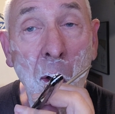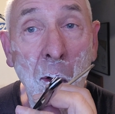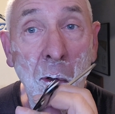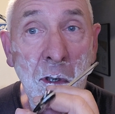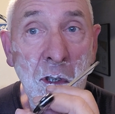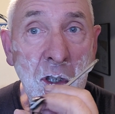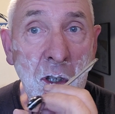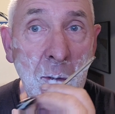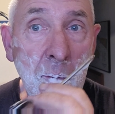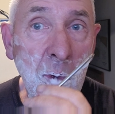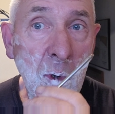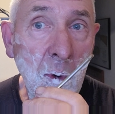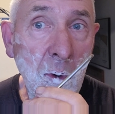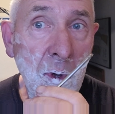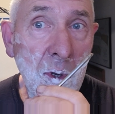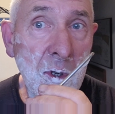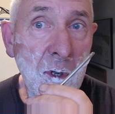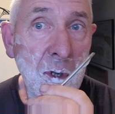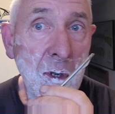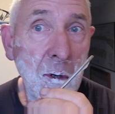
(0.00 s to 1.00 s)
Smooth
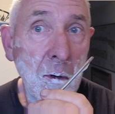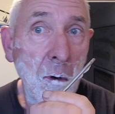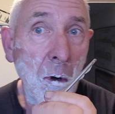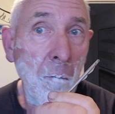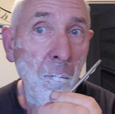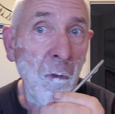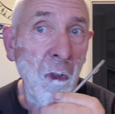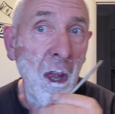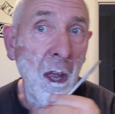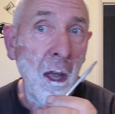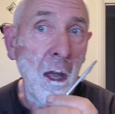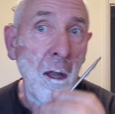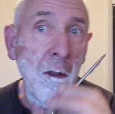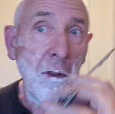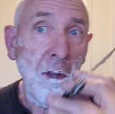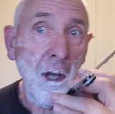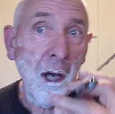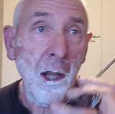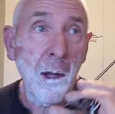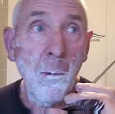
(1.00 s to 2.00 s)
as silk.
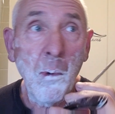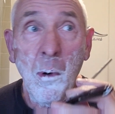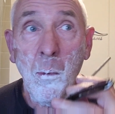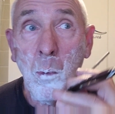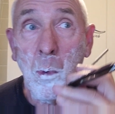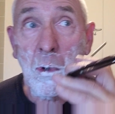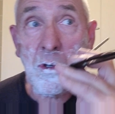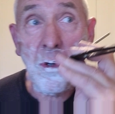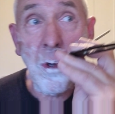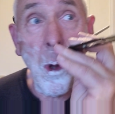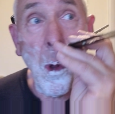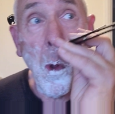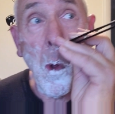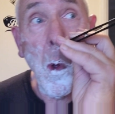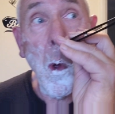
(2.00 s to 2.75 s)
The other one wasn't.